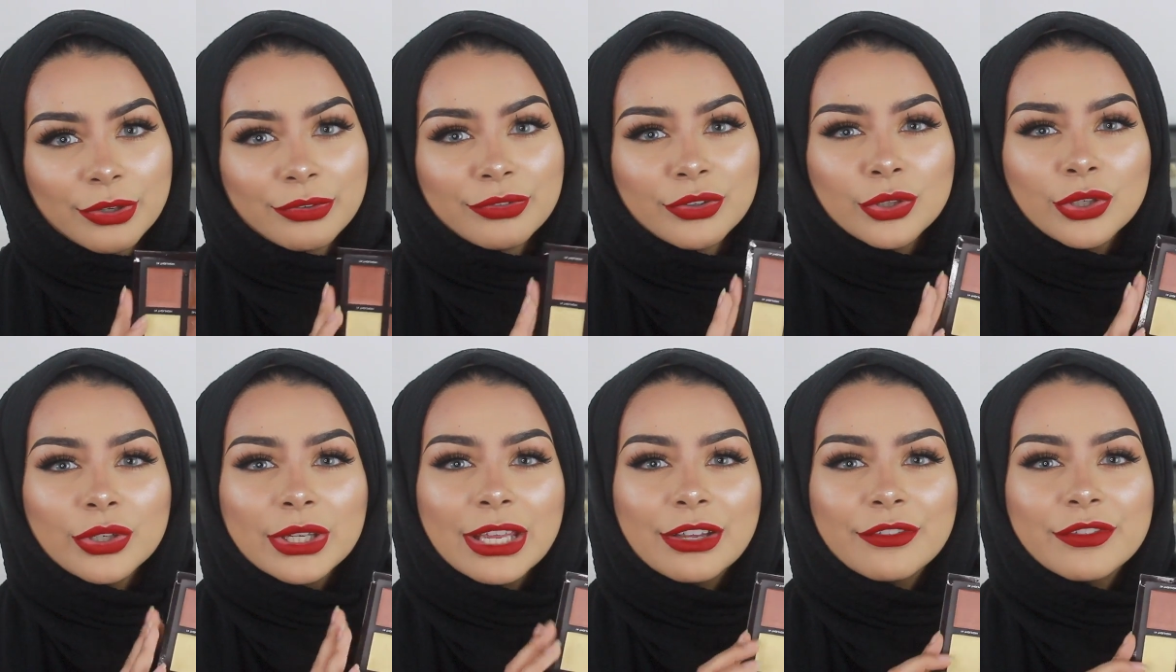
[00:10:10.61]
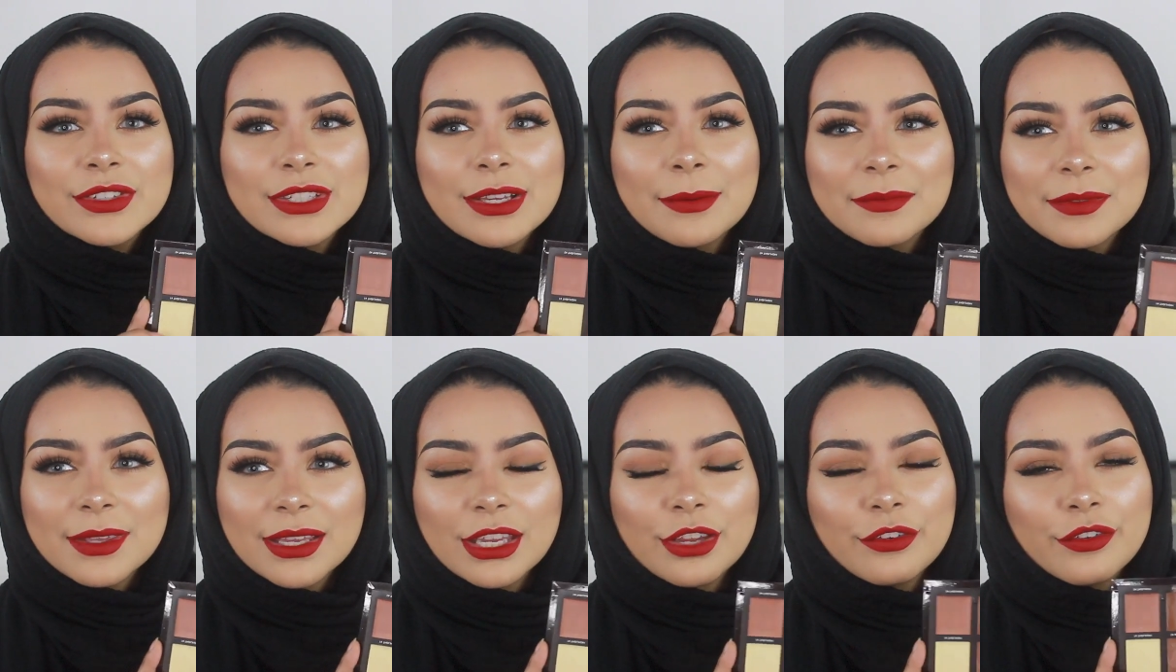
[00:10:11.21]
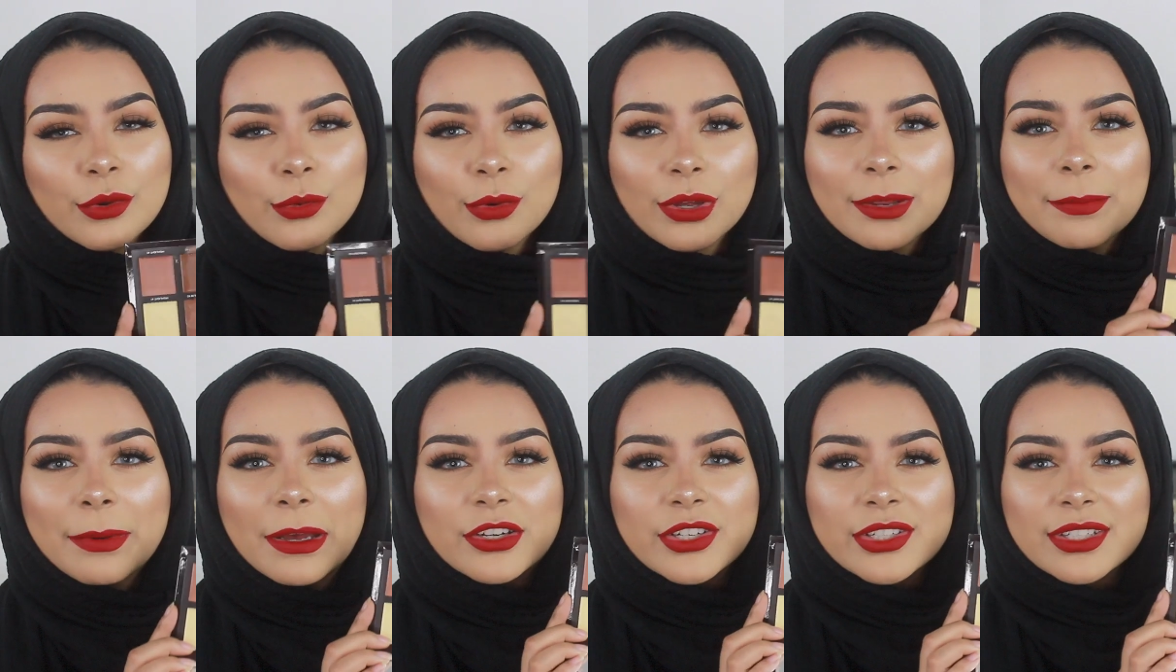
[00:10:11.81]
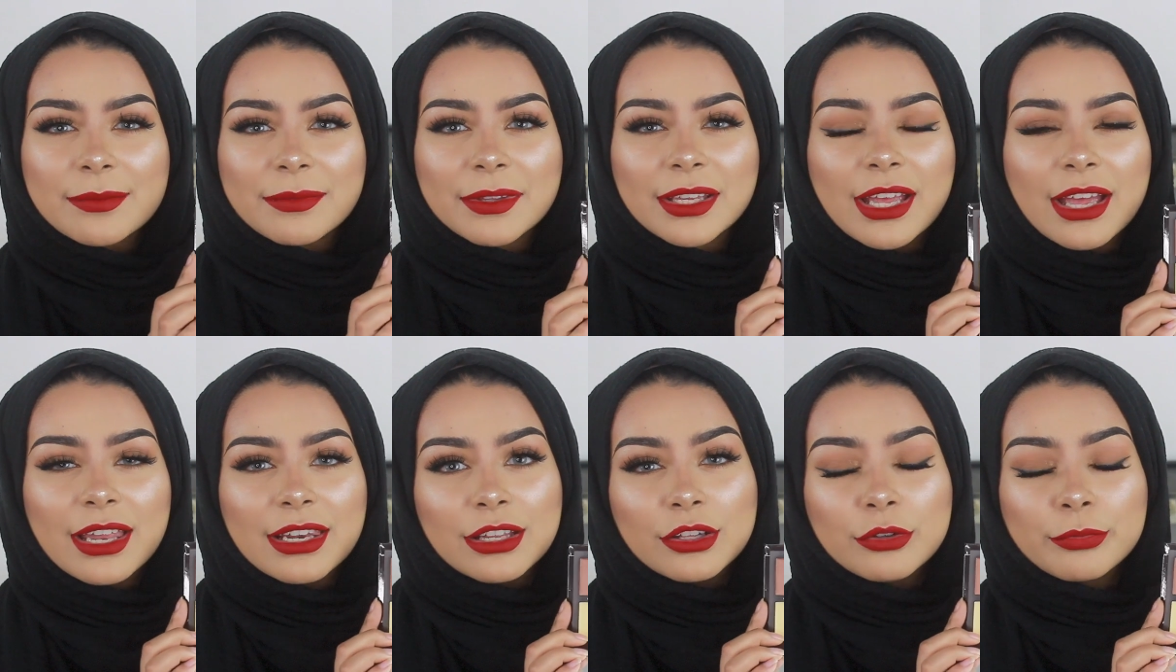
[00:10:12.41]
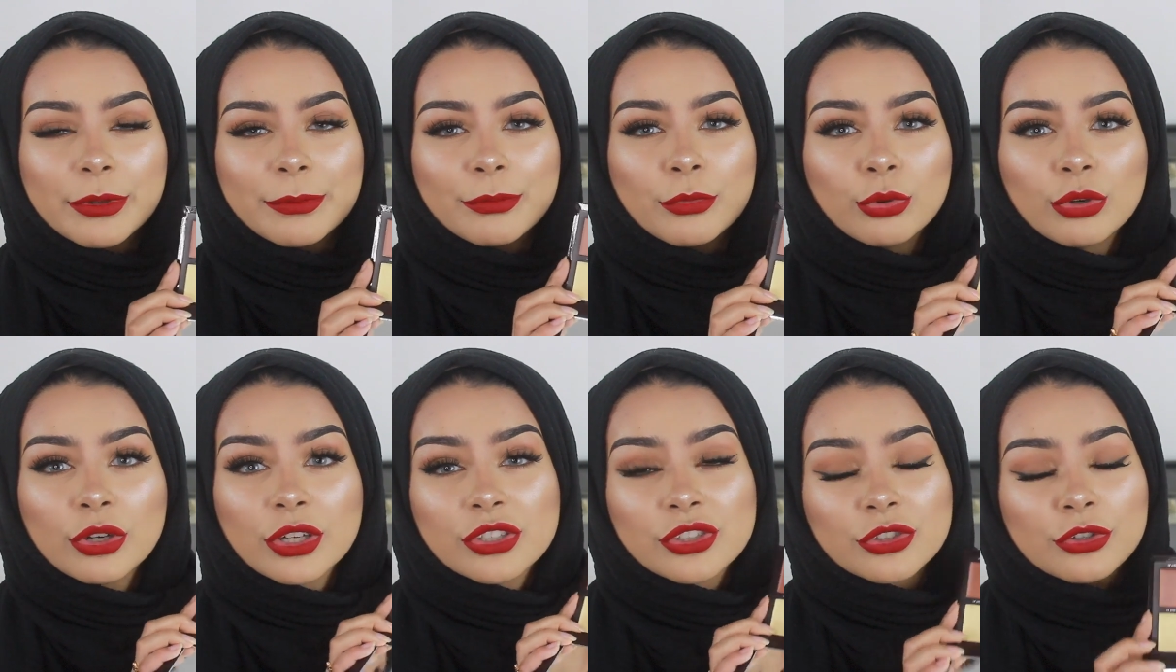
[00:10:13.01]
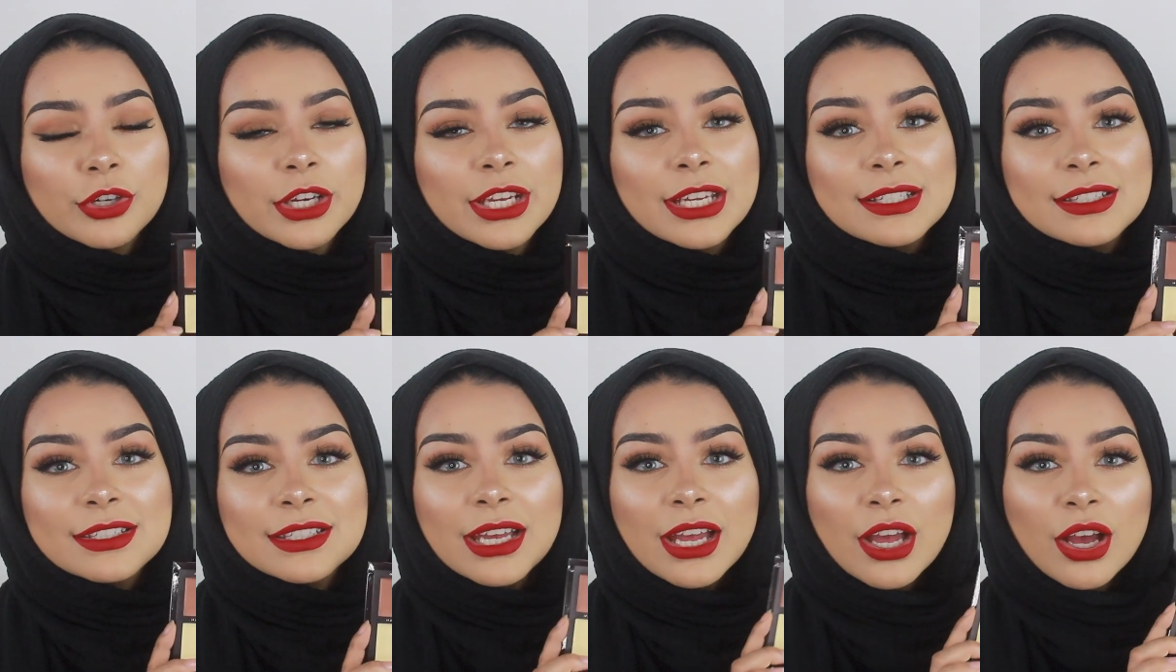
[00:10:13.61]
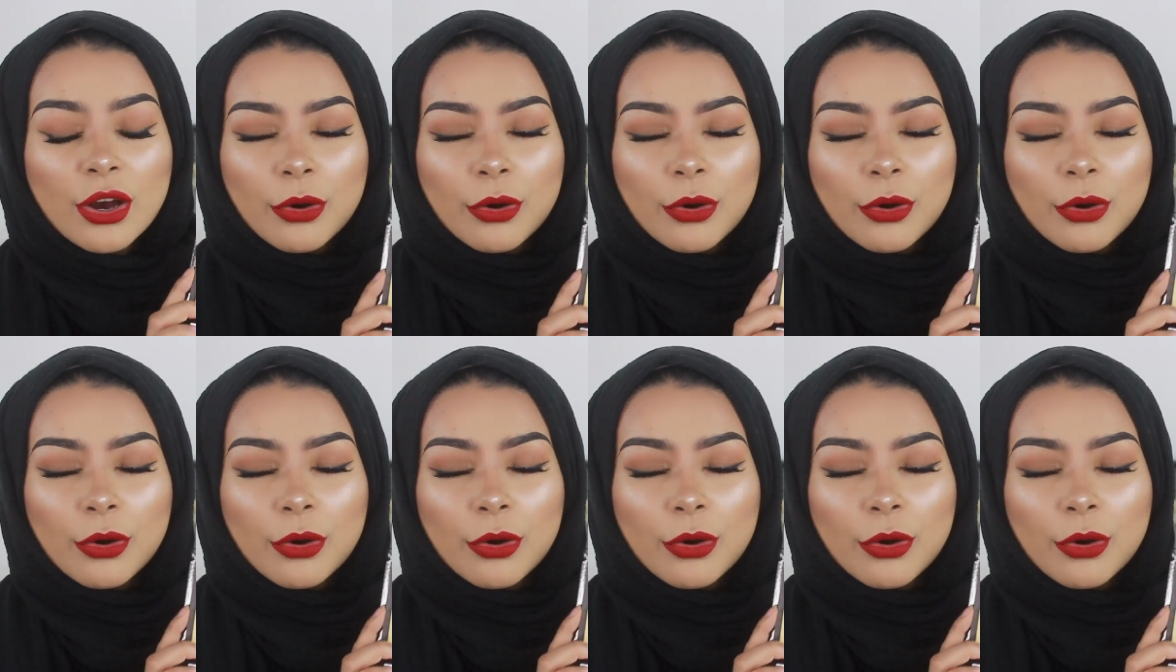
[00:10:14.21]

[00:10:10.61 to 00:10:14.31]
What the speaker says: If you're looking for something, if you want to purchase something a little bit more luxurious